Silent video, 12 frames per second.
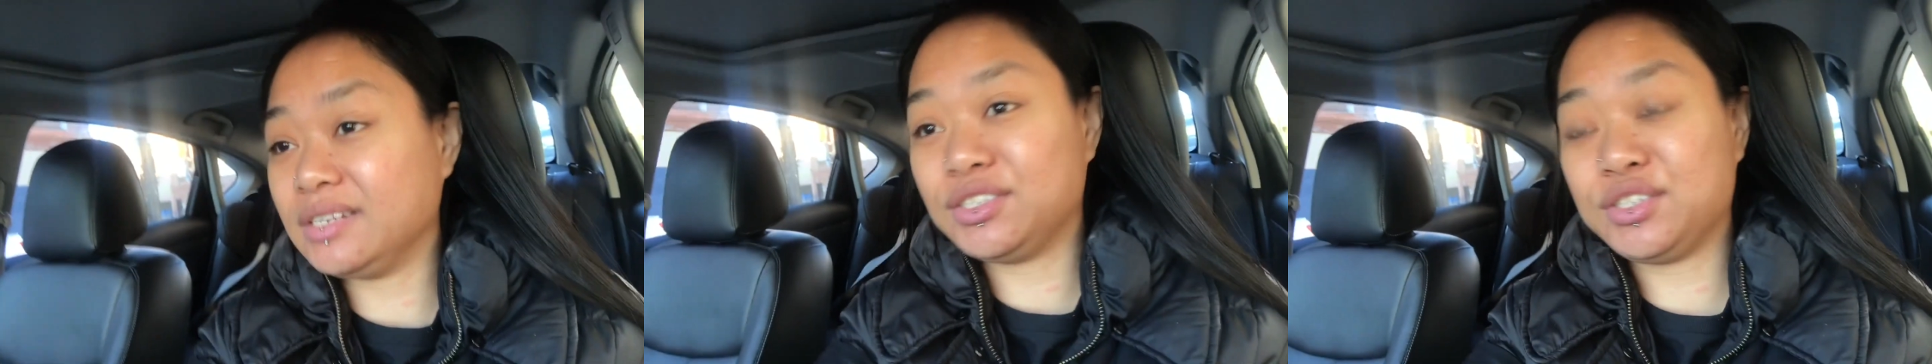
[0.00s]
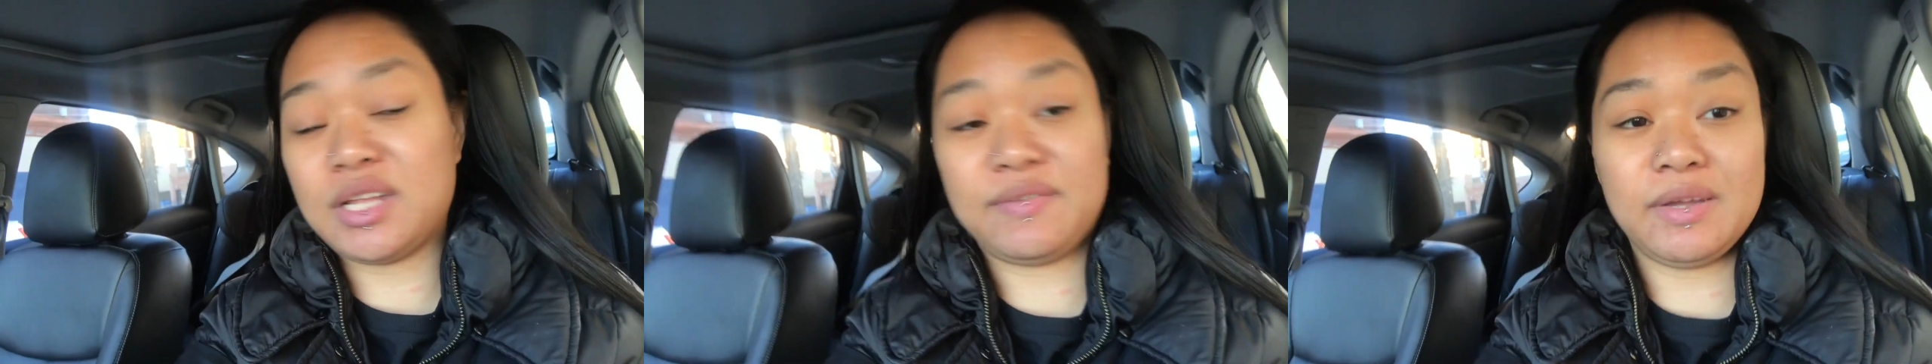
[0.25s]

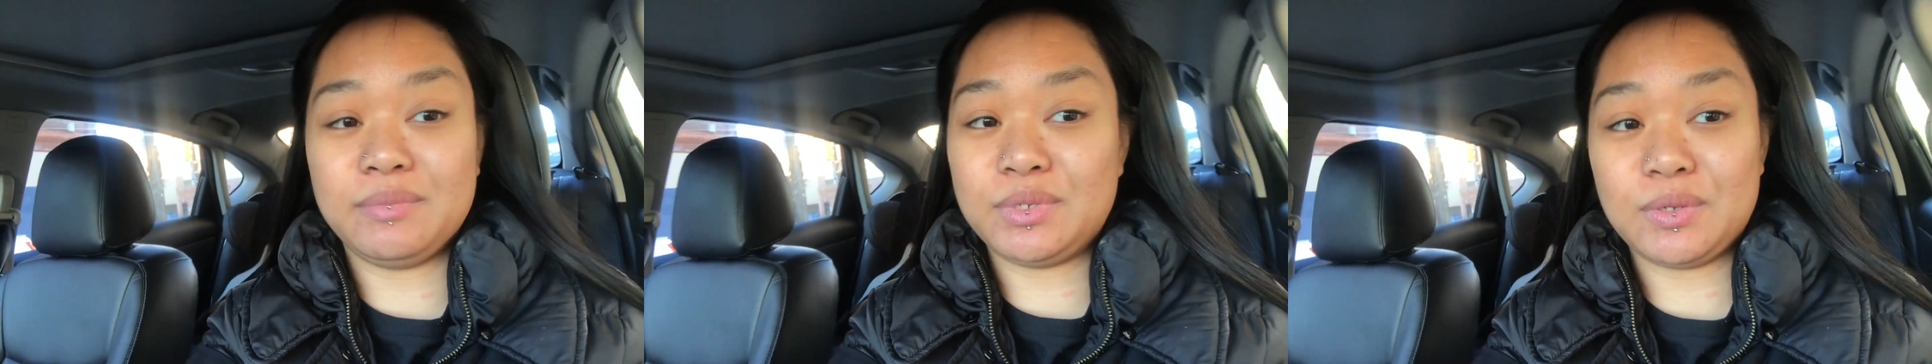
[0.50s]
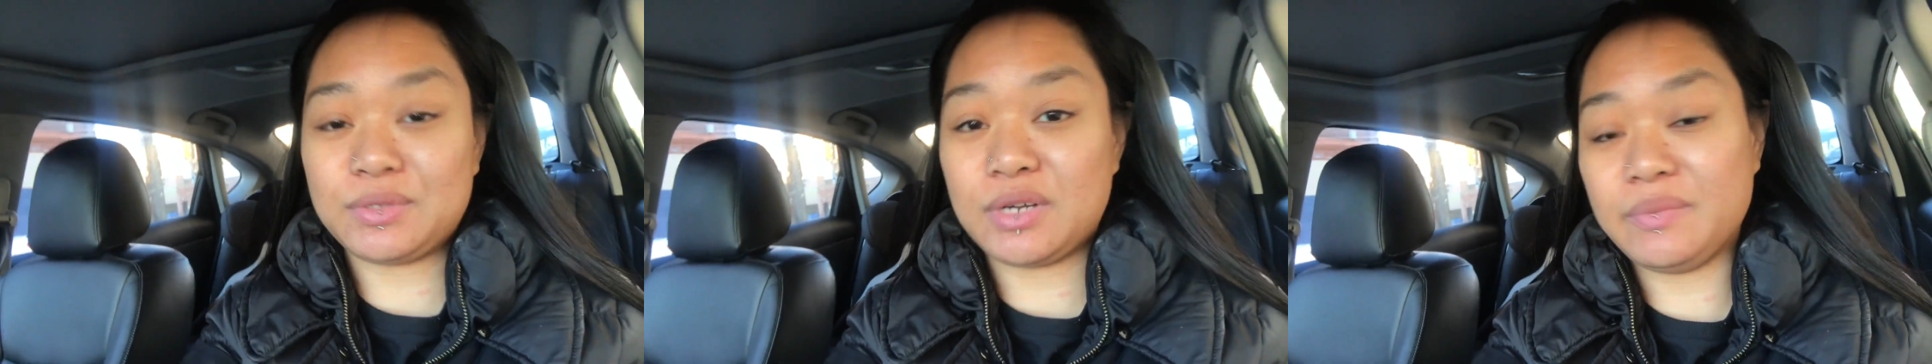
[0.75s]
just left. I'm
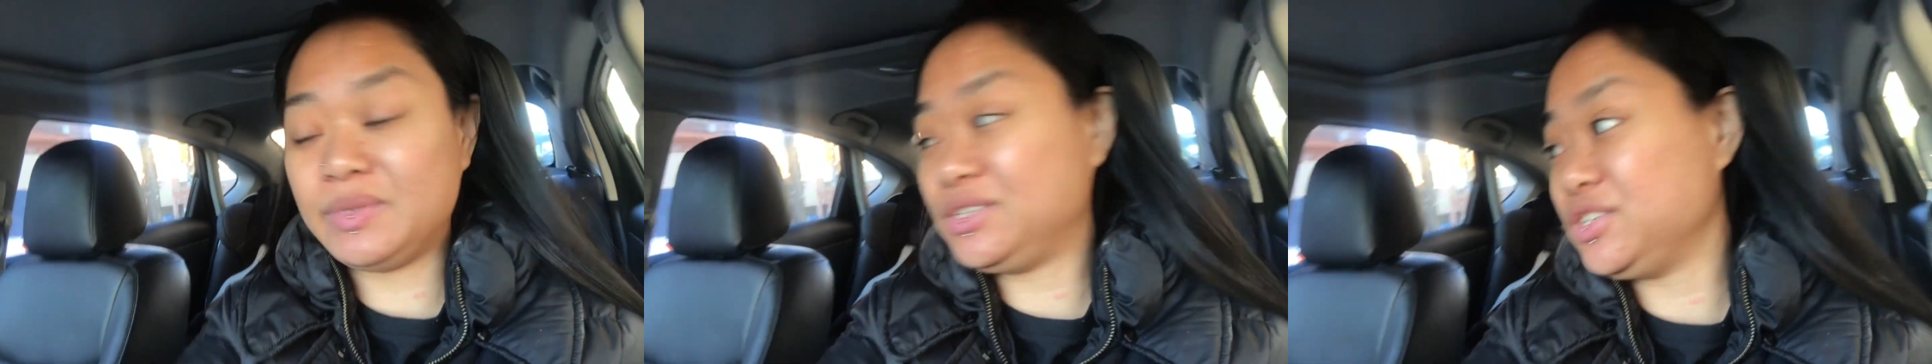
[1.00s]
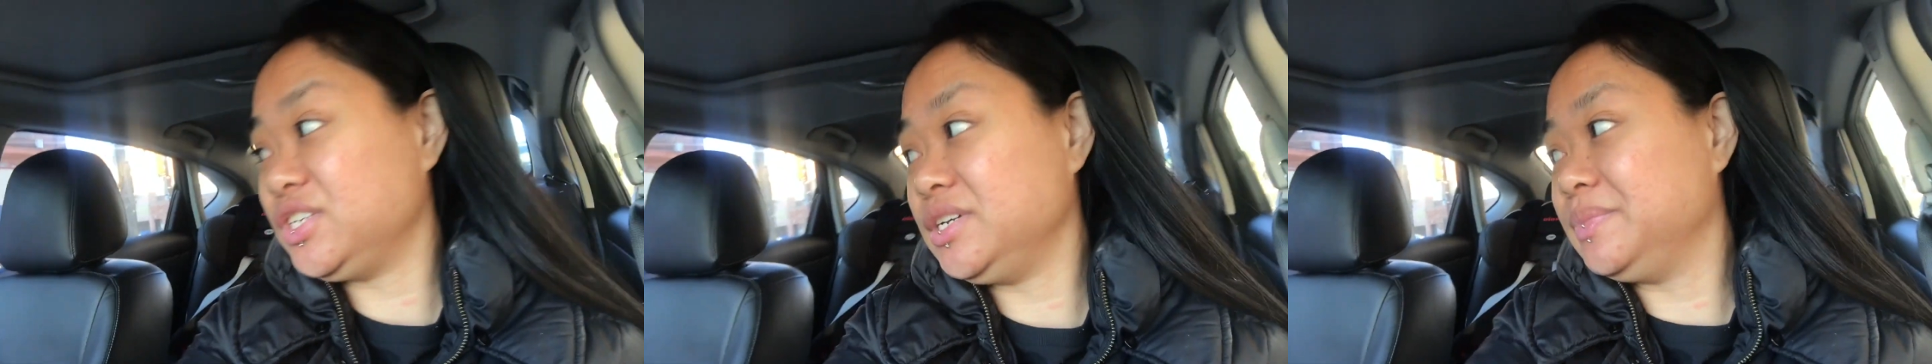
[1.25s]
so sorry,
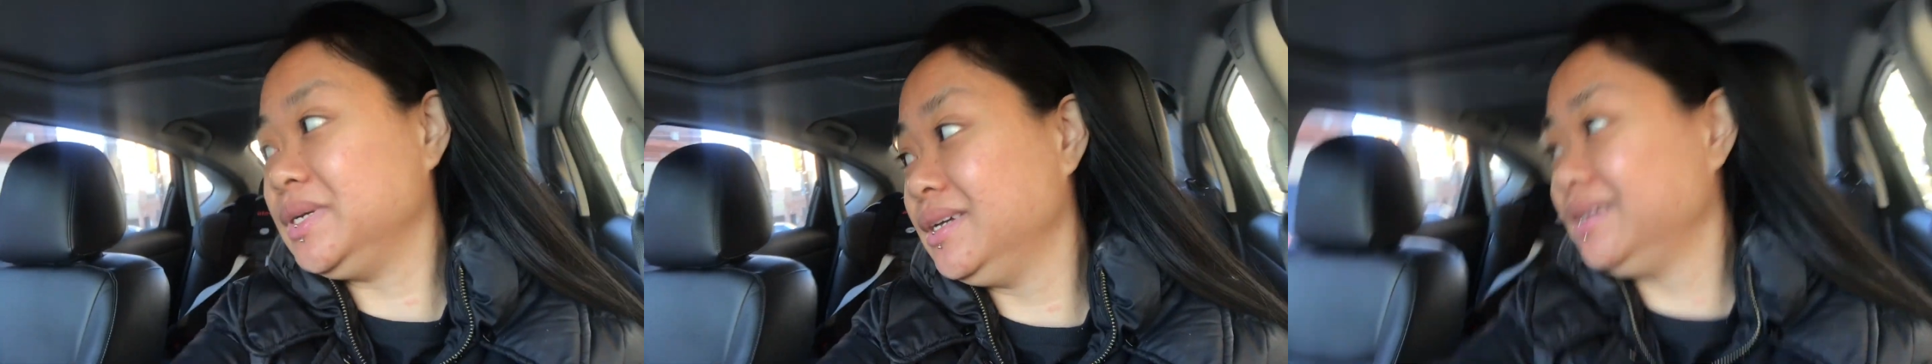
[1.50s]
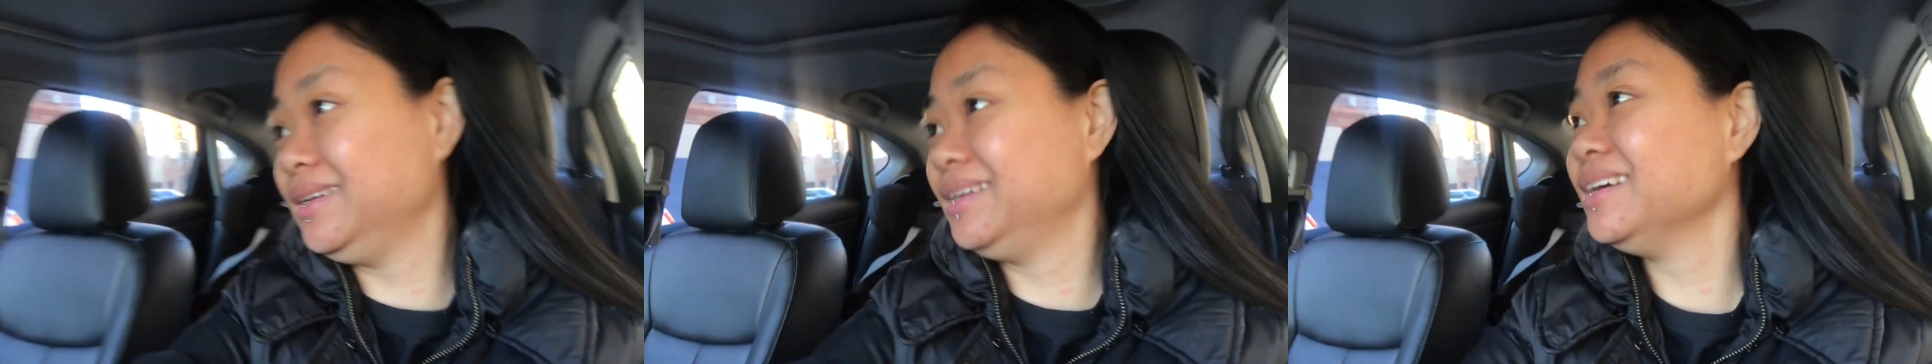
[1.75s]
Mr. Tim.
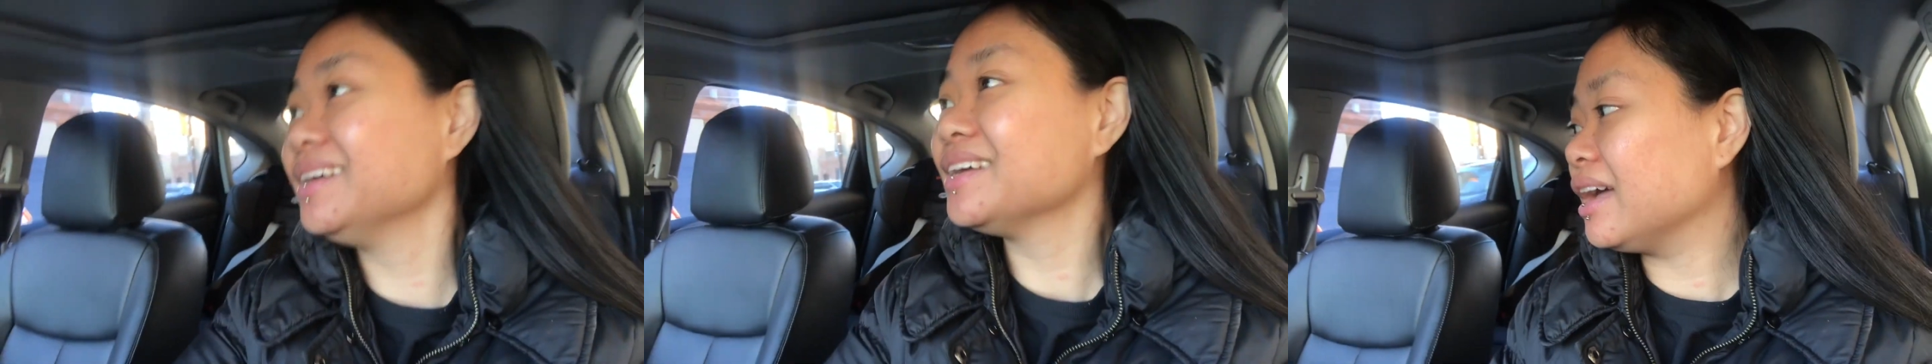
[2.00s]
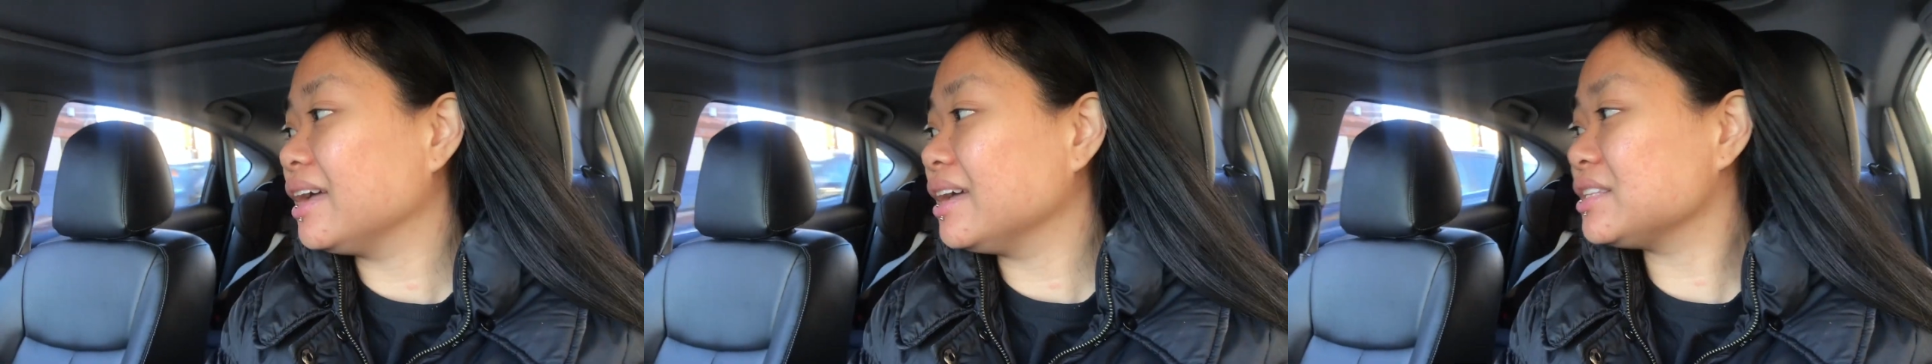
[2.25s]

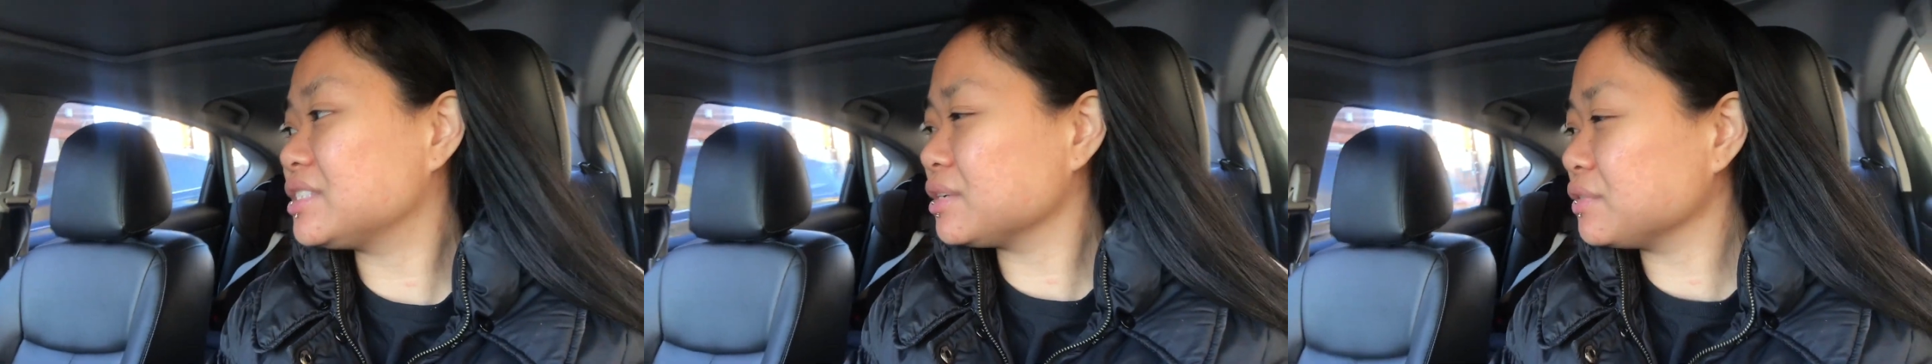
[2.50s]
It's